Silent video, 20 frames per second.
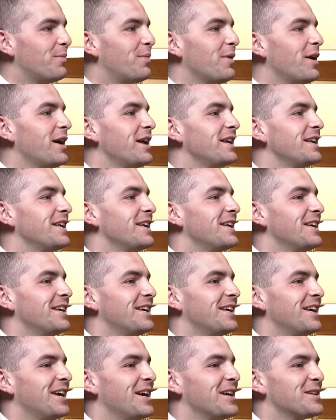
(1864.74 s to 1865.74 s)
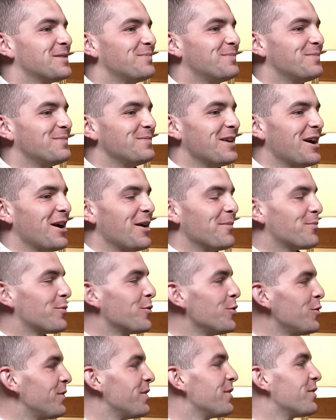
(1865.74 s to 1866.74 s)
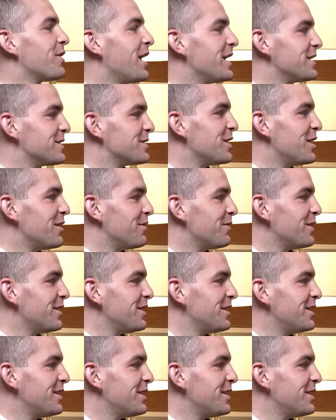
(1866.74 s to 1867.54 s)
Right. But it's a proof of God's love.